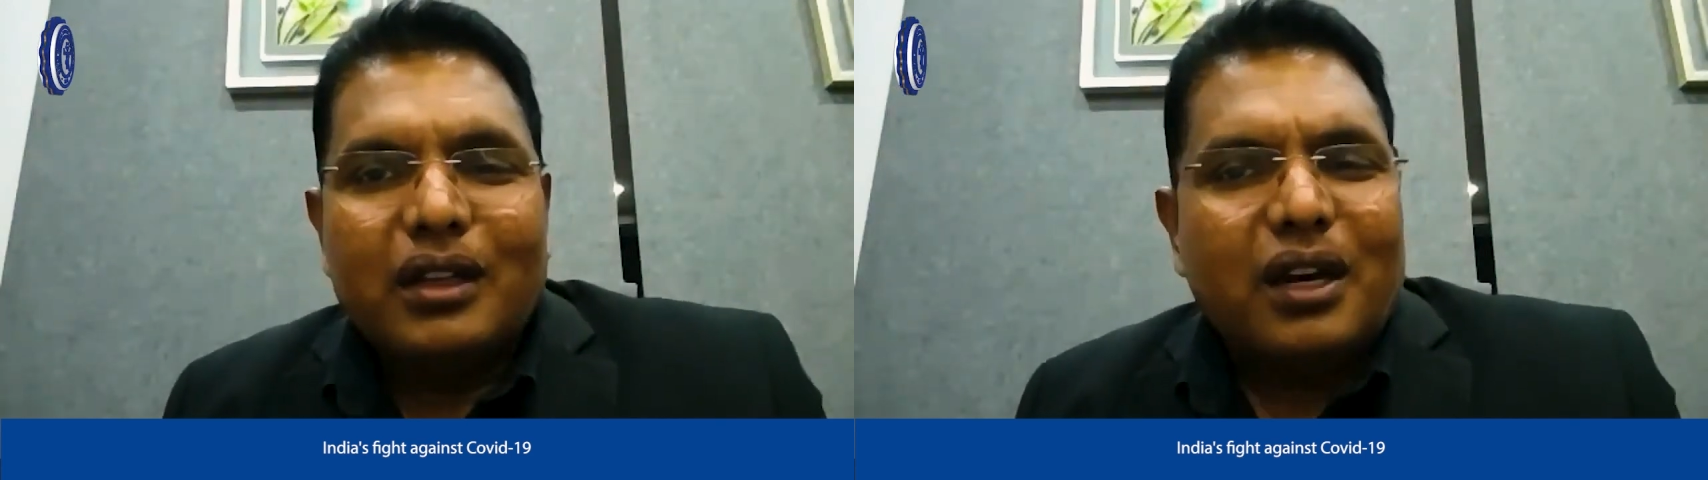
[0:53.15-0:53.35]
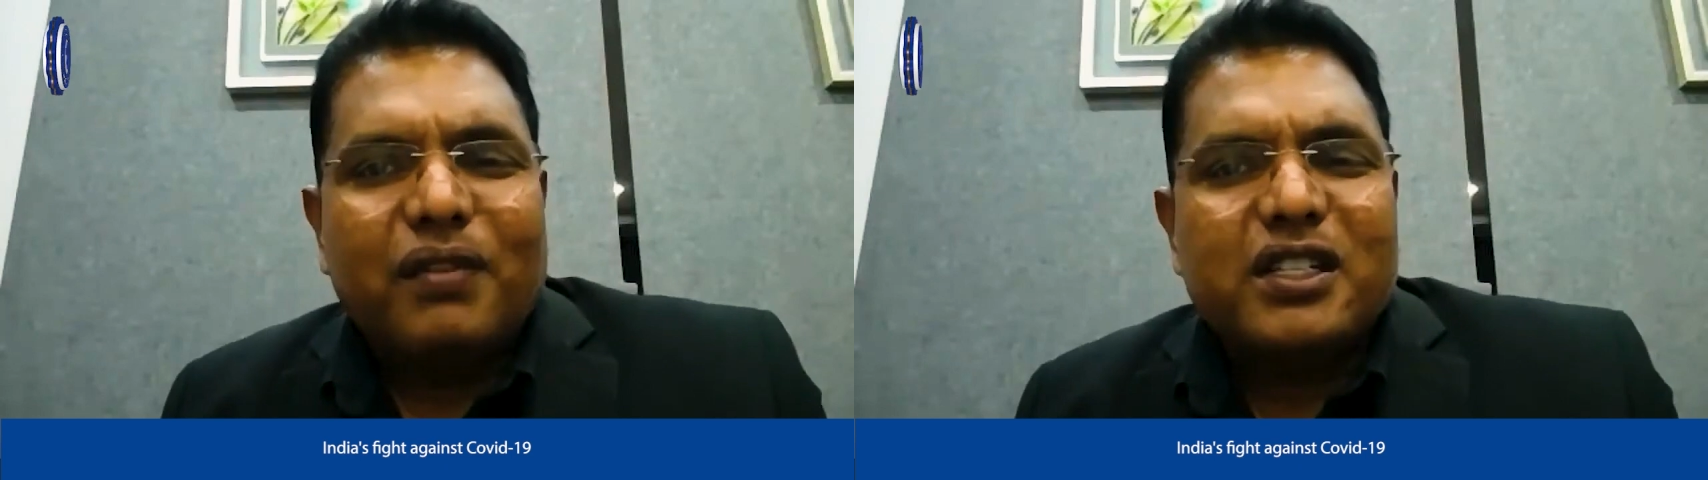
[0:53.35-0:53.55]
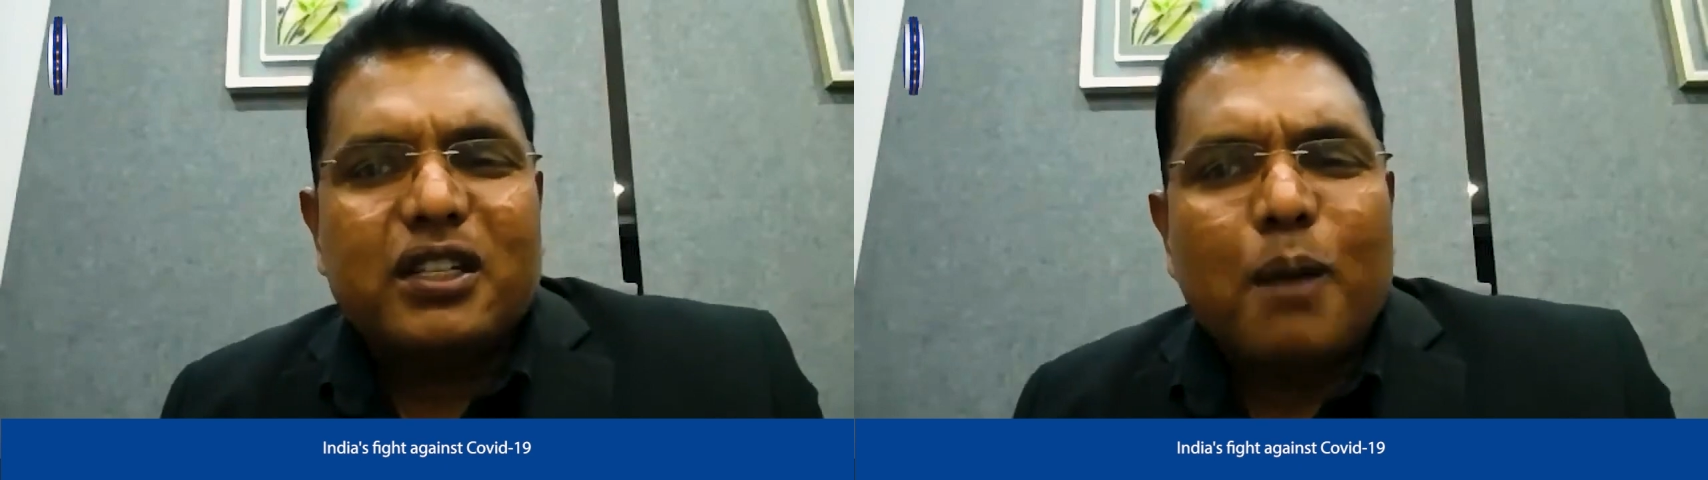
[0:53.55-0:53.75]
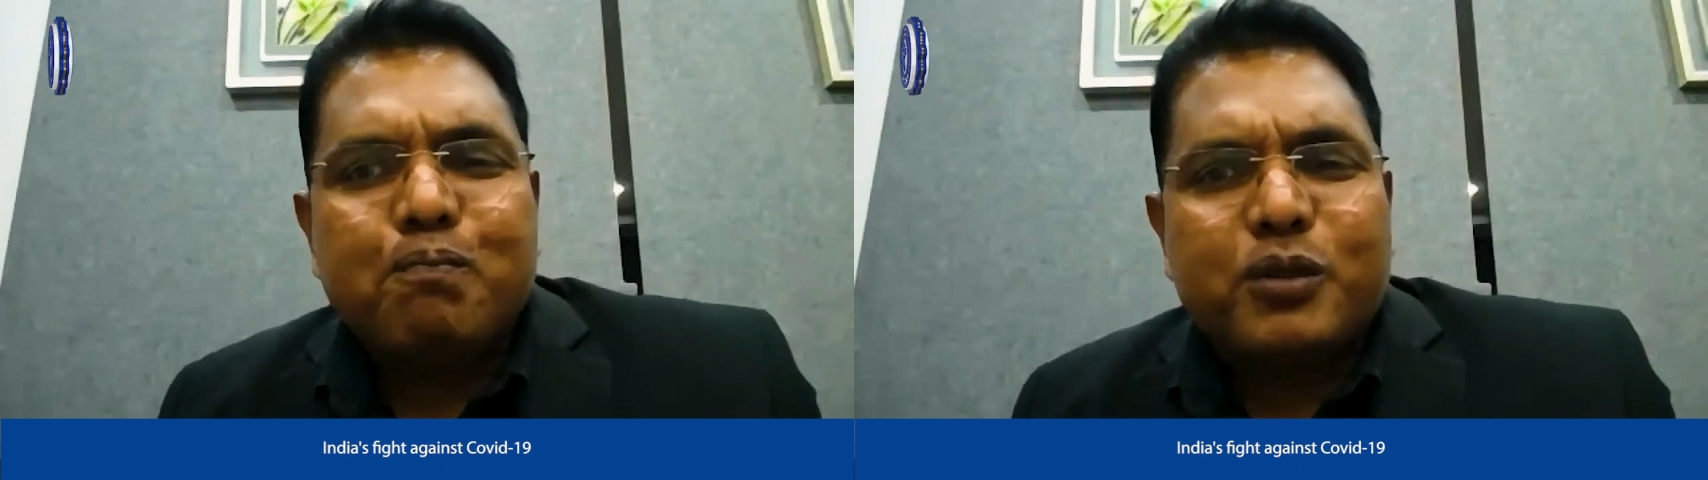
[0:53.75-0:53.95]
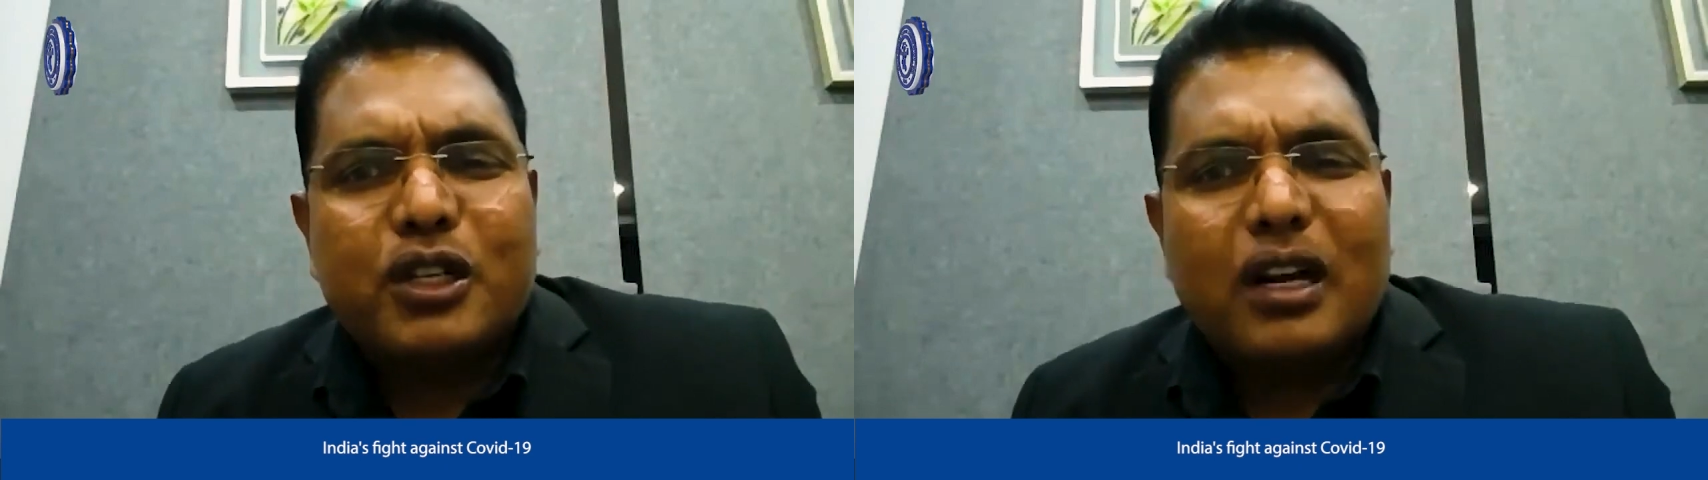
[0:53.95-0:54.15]
there was
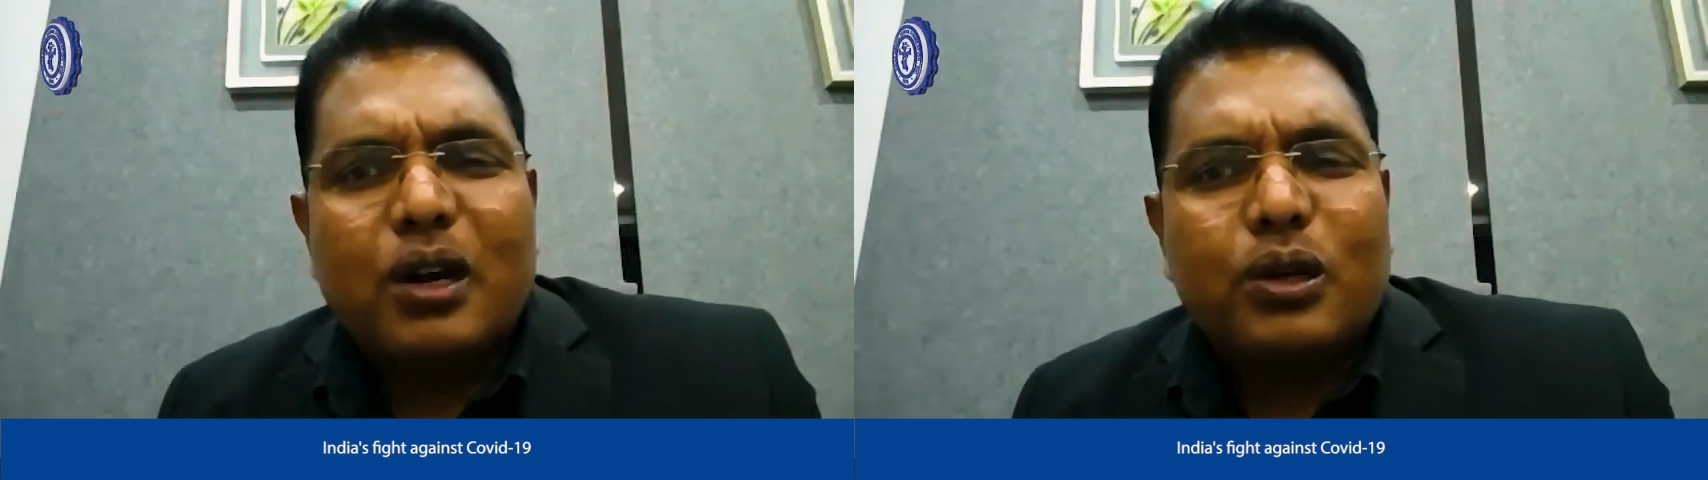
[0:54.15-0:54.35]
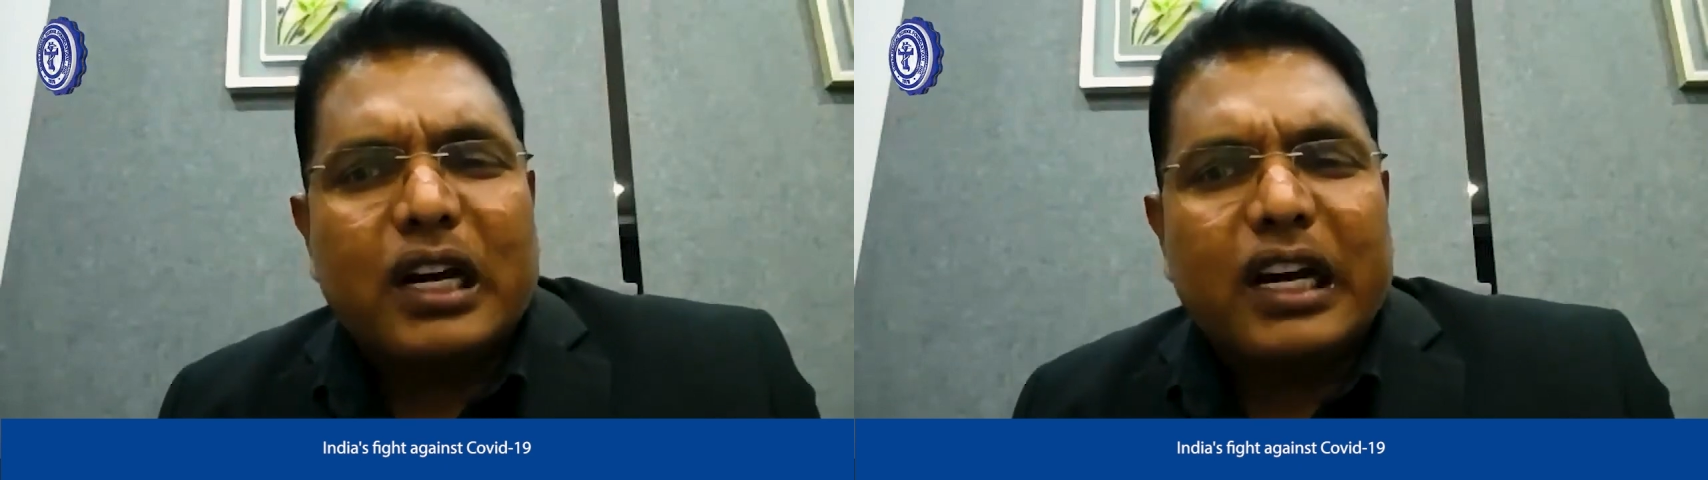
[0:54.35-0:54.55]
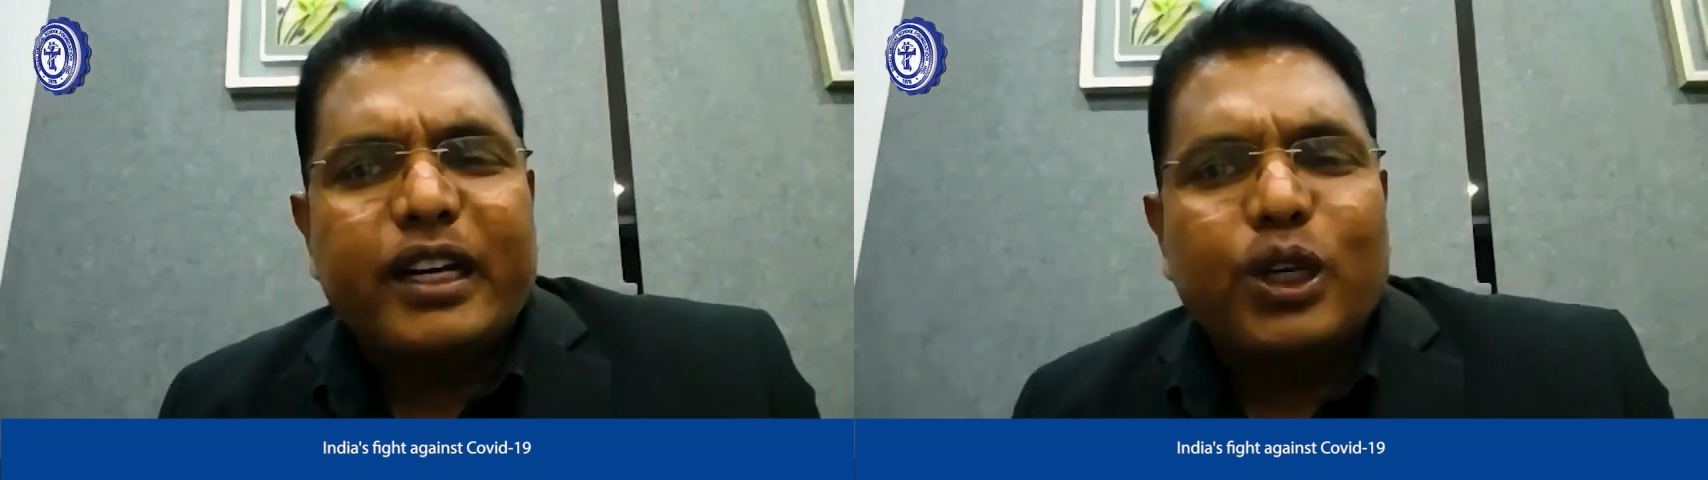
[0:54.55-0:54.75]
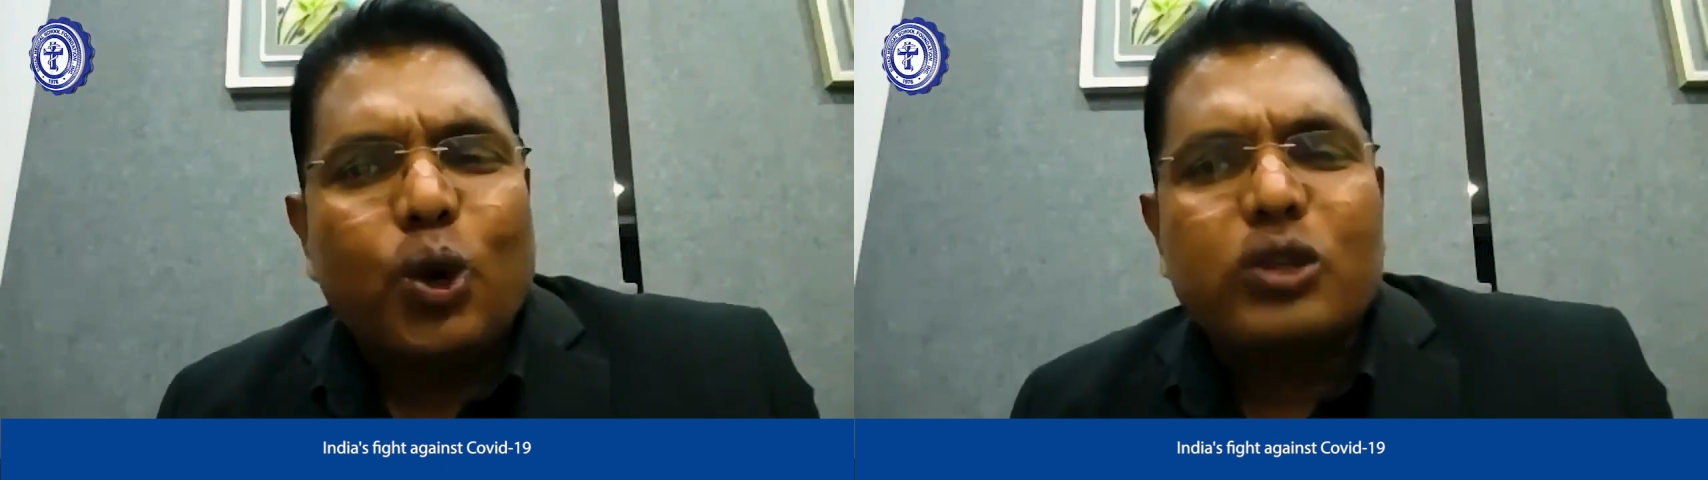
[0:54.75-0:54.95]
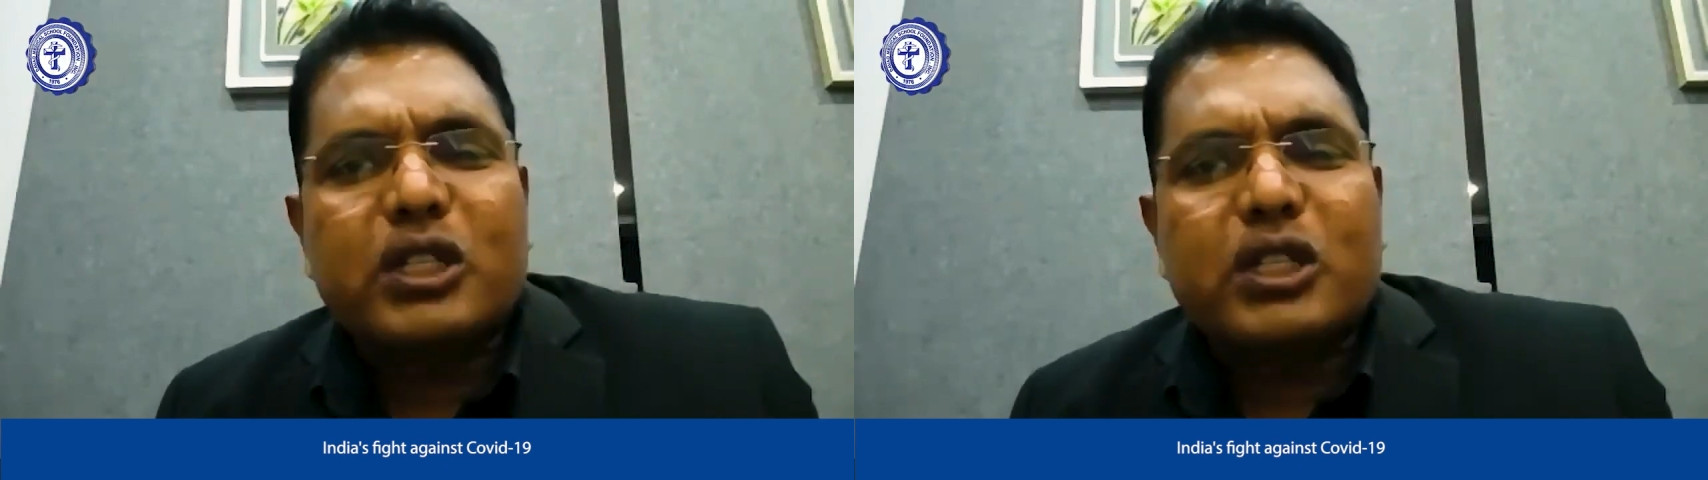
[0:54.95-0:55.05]
absolutely no